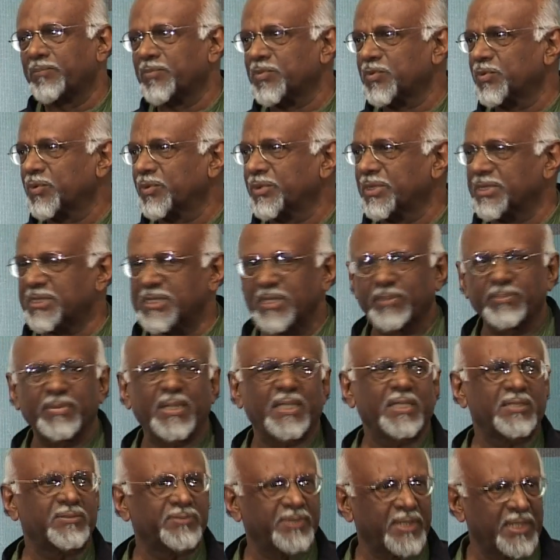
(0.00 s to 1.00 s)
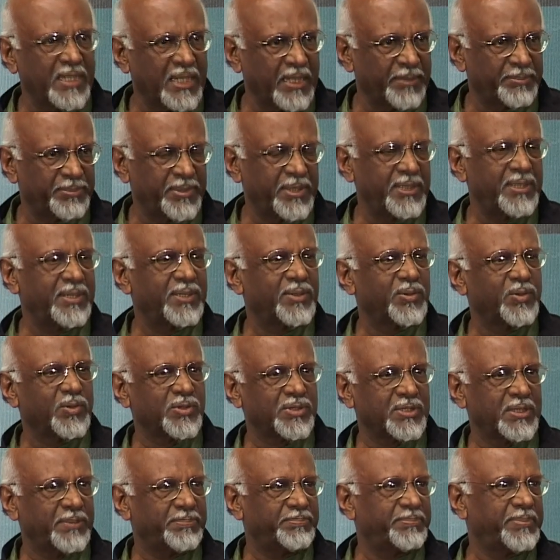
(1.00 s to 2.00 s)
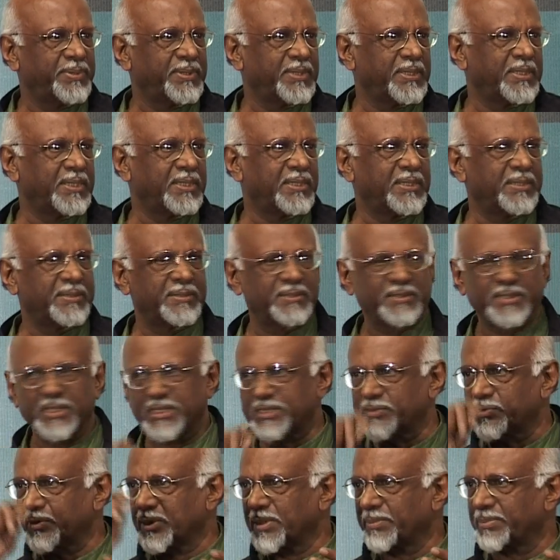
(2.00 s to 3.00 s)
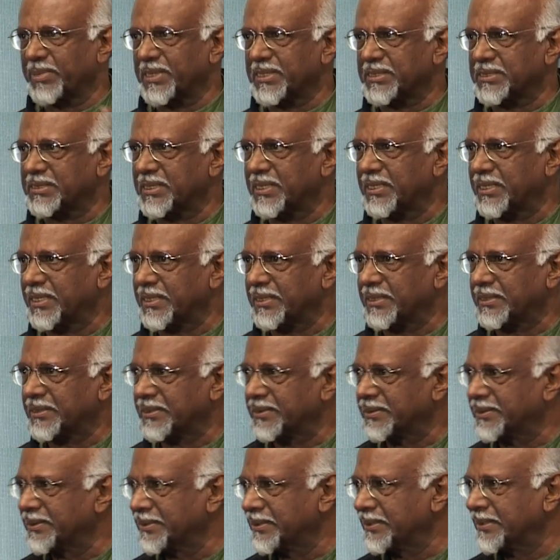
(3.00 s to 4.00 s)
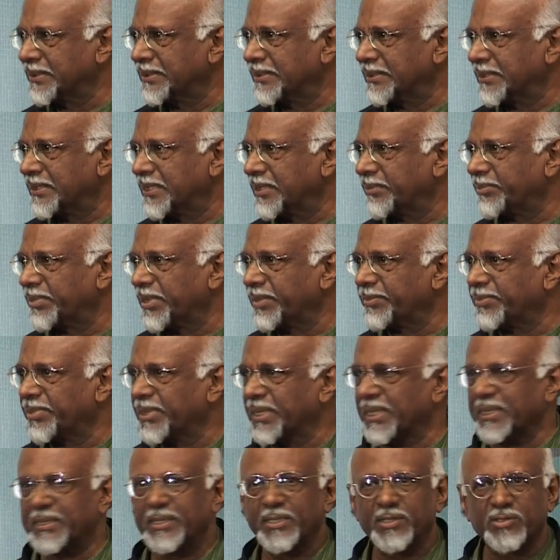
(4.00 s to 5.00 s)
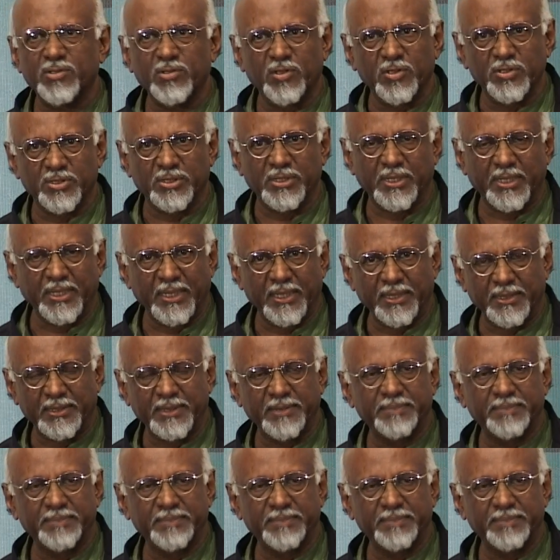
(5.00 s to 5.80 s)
So this young man is very happy. He goes up, he sits with the pencil and the paper, and he draws the cat.